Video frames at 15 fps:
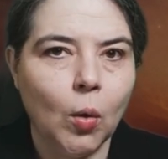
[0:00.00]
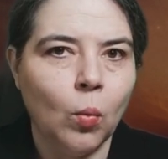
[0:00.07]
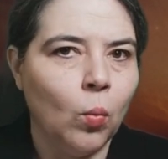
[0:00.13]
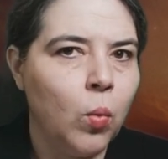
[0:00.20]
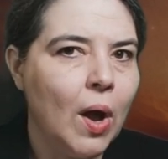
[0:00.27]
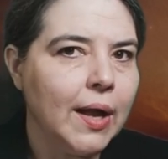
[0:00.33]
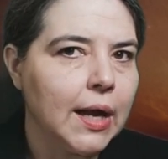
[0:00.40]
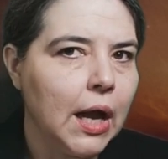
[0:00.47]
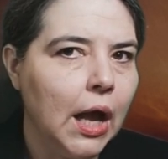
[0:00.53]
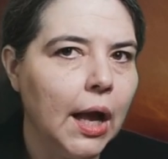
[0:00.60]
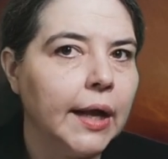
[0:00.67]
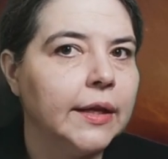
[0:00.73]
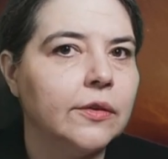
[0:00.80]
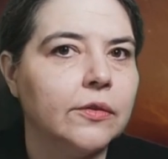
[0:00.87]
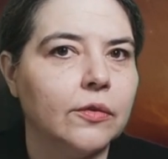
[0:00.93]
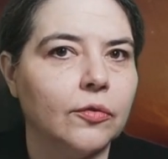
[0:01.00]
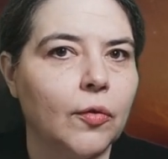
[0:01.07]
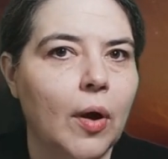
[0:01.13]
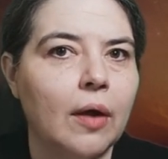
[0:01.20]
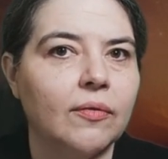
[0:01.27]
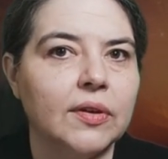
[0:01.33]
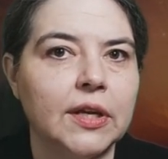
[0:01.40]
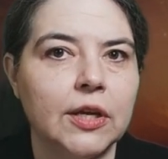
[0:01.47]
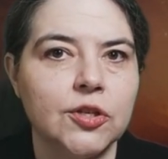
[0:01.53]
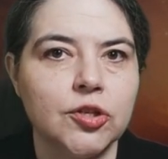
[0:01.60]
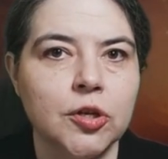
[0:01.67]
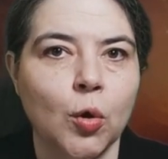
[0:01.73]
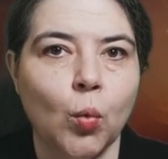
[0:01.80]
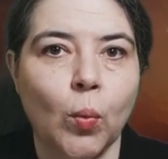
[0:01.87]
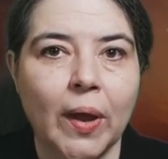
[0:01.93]
what kinds of
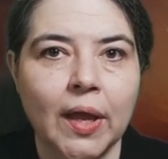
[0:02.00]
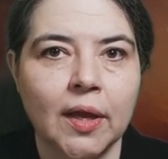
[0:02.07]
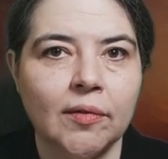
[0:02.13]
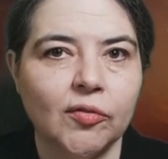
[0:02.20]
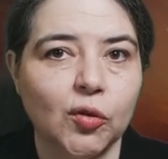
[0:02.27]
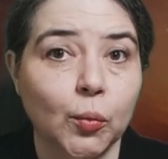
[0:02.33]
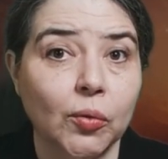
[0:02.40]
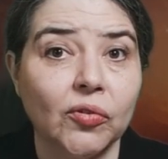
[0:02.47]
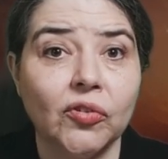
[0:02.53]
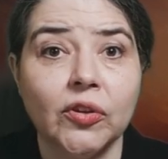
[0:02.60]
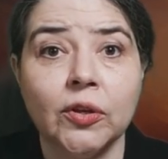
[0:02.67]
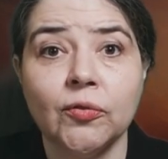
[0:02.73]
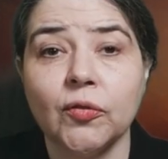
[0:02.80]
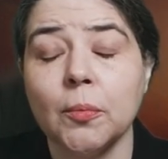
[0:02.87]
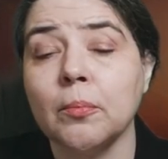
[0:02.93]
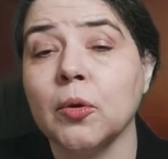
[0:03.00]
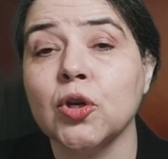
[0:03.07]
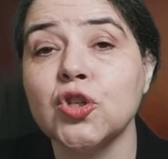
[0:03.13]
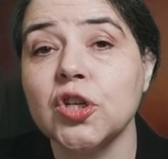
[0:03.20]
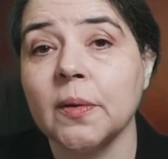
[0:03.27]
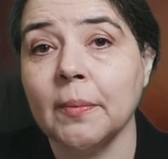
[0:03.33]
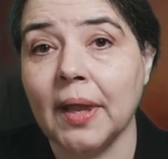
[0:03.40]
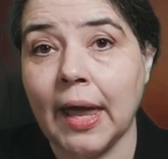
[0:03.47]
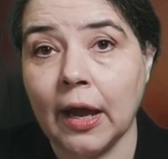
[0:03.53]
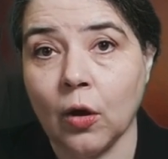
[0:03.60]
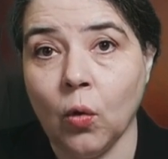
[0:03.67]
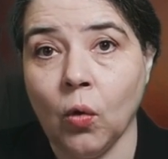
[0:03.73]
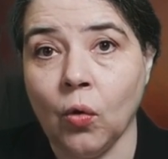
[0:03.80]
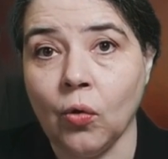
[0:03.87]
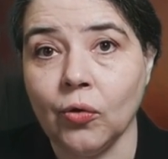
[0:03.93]
gravitational waves we'll see from merging black
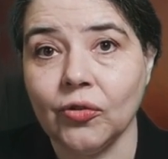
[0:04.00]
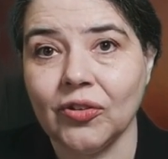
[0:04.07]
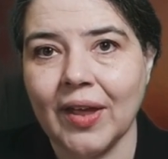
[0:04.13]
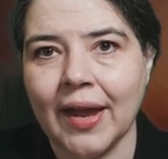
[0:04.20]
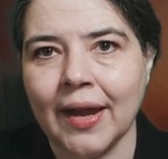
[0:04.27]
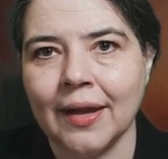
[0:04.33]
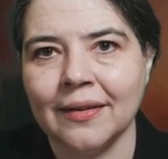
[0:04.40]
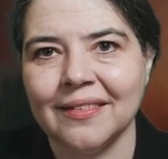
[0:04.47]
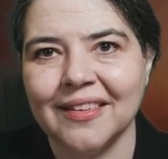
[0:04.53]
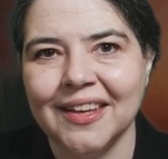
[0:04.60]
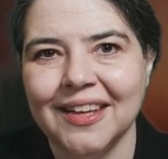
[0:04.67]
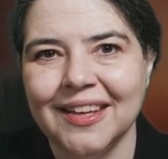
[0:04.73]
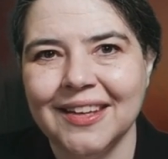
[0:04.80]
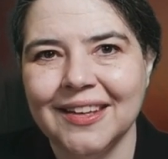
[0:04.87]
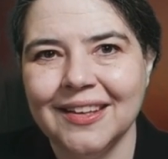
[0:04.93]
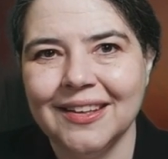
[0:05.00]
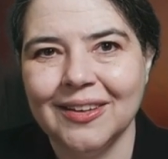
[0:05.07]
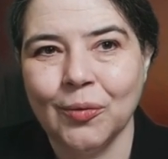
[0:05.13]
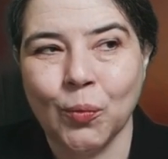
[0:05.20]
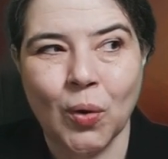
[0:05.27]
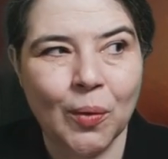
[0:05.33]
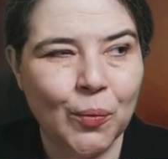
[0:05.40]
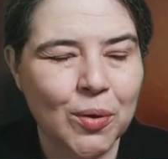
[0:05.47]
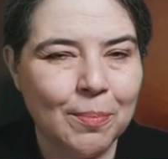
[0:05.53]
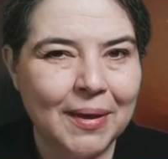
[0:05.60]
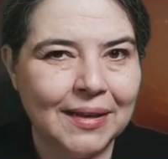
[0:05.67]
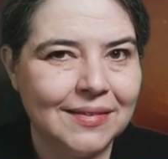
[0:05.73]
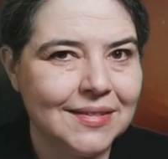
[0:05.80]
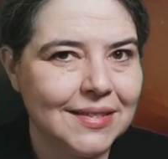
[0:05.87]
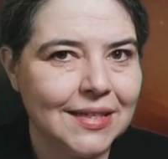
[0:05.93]
holes, and what we
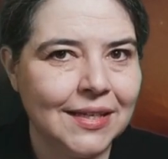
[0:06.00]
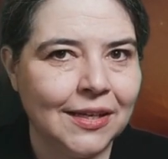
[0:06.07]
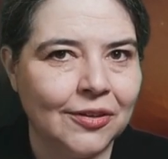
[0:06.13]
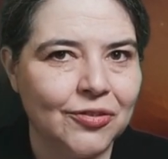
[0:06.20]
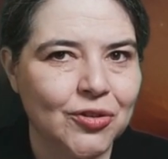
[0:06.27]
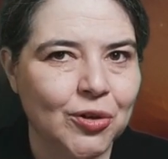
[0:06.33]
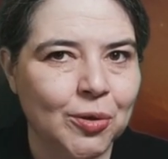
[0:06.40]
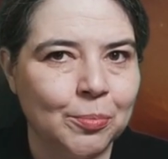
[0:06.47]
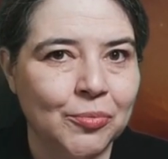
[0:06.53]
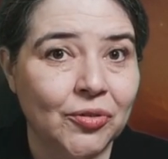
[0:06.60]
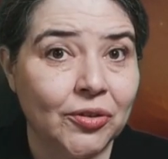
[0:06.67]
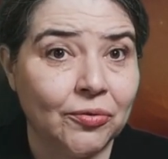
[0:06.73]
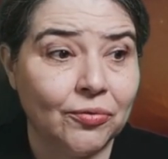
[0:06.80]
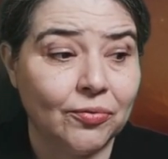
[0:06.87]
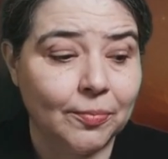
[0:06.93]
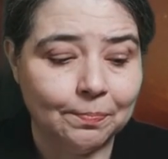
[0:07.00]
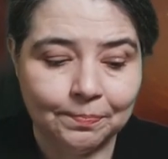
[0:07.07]
may see in terms of